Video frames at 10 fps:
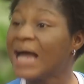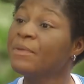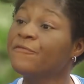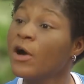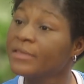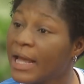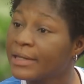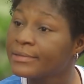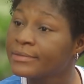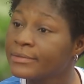And before
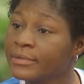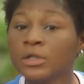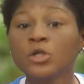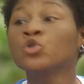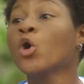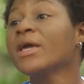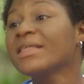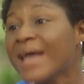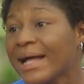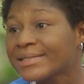then, know
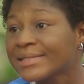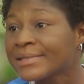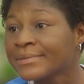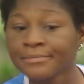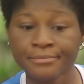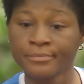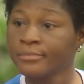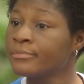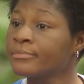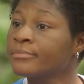that
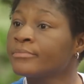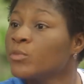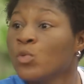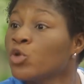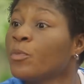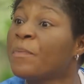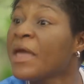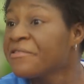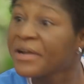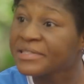you will not be paying